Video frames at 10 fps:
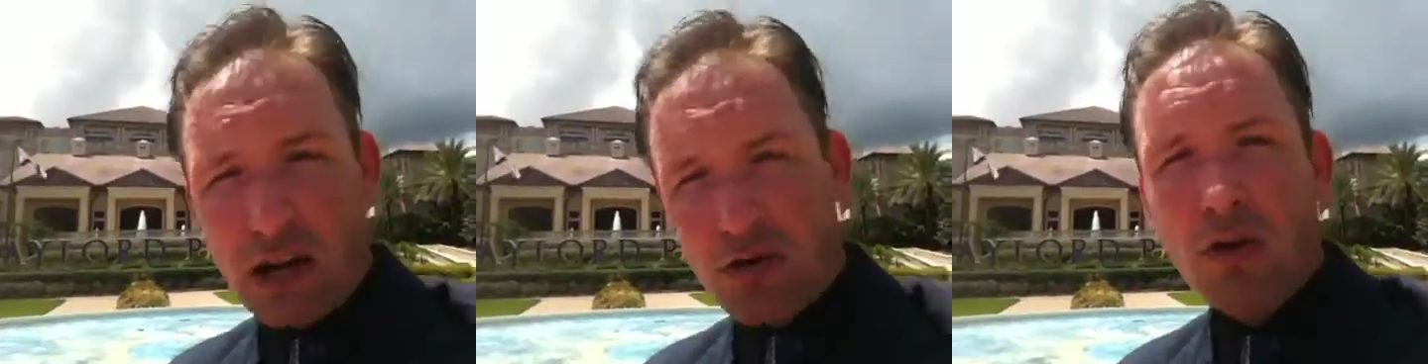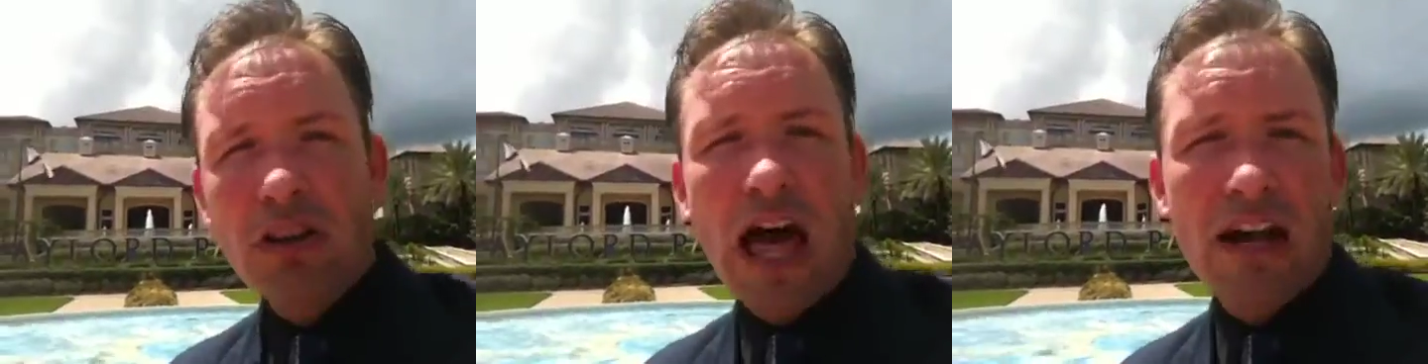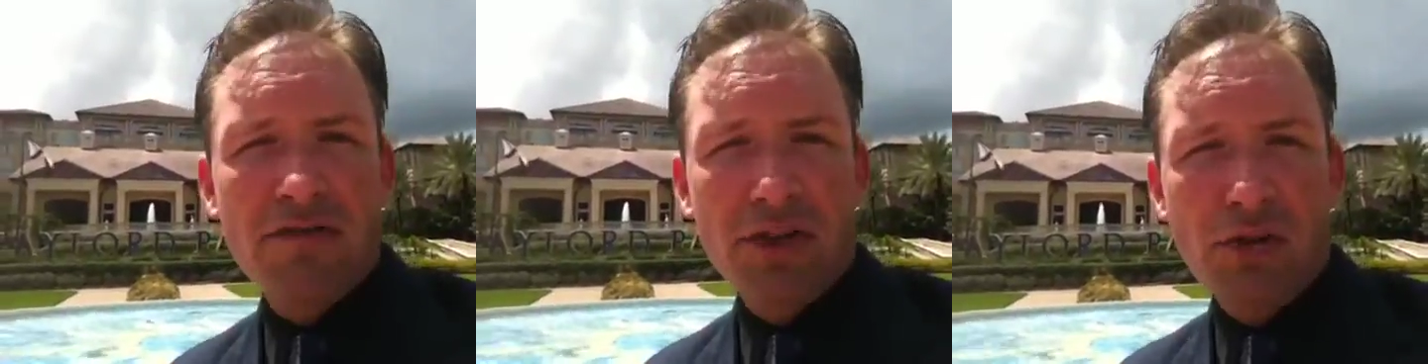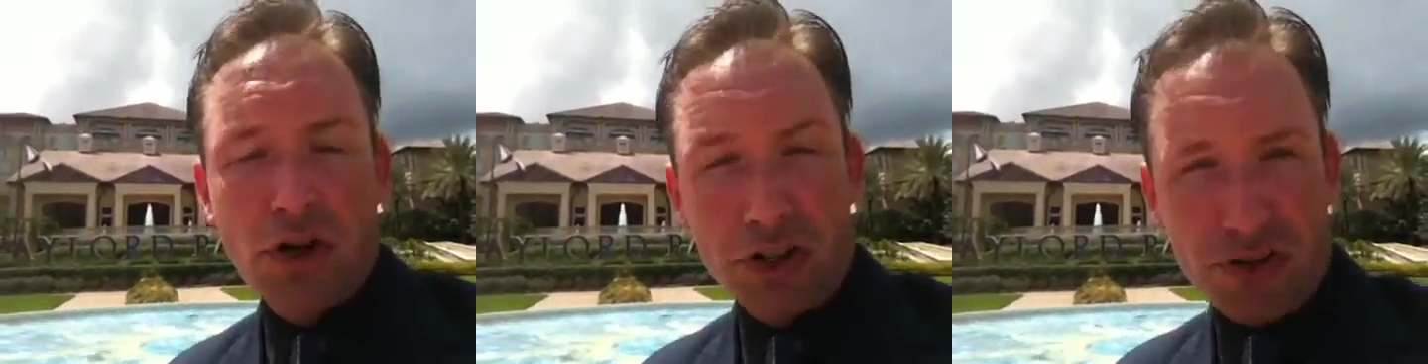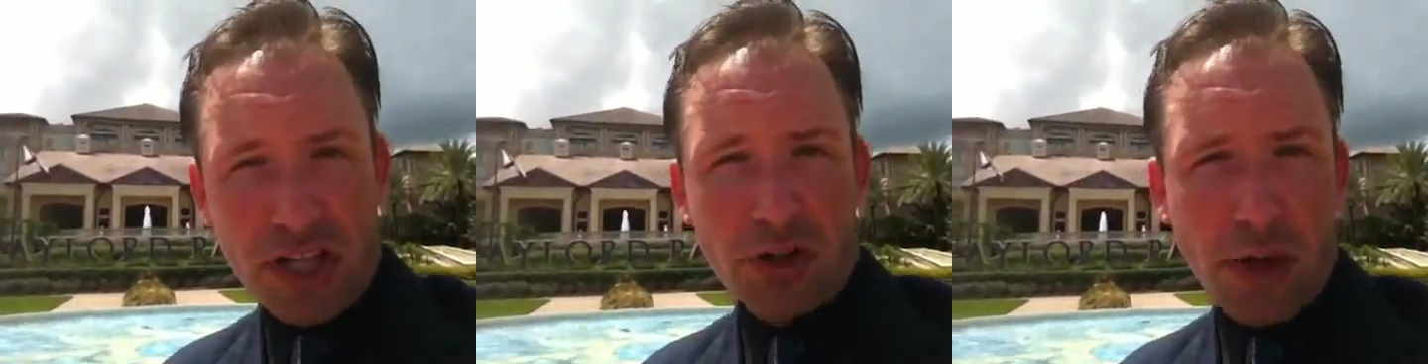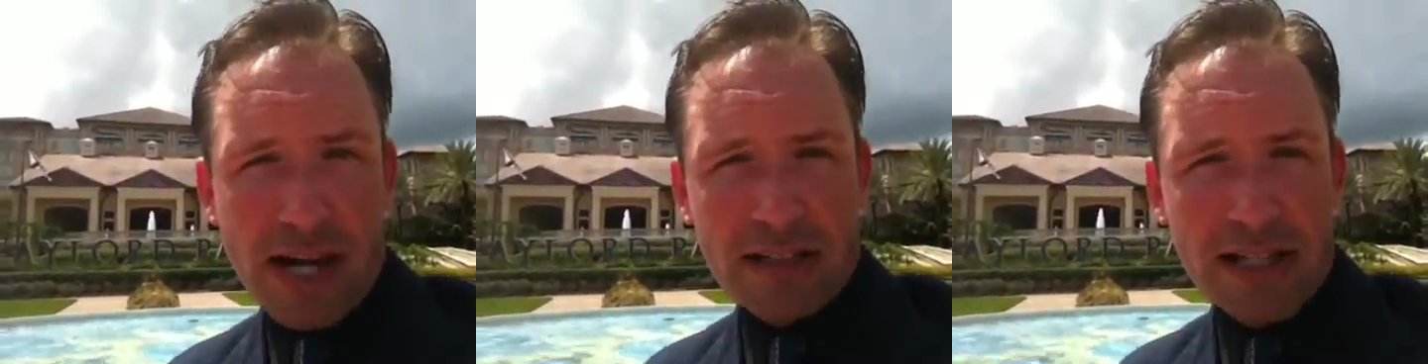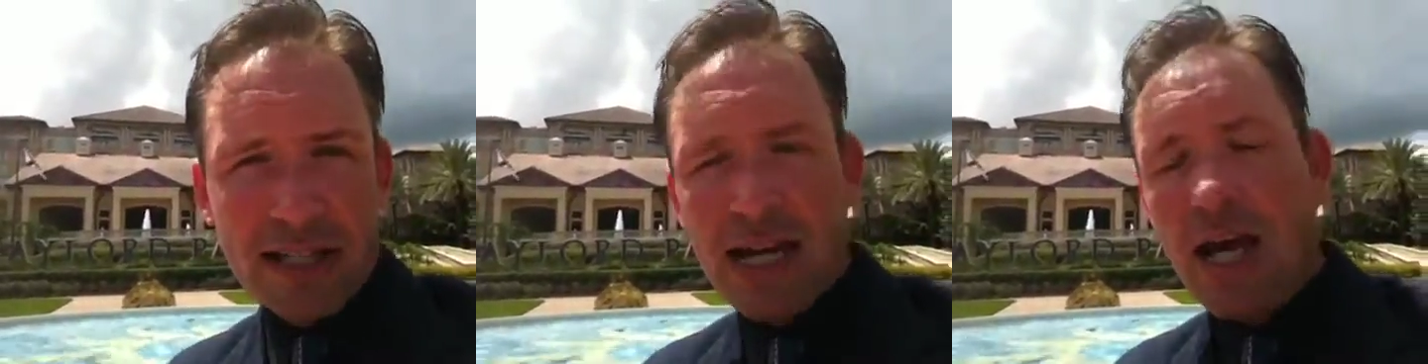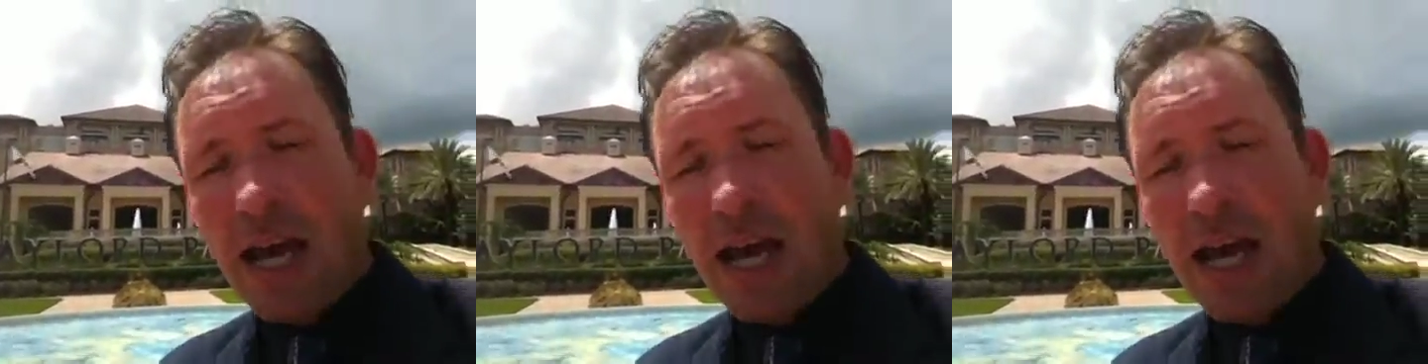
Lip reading: I know a lot of you are using Craigslist.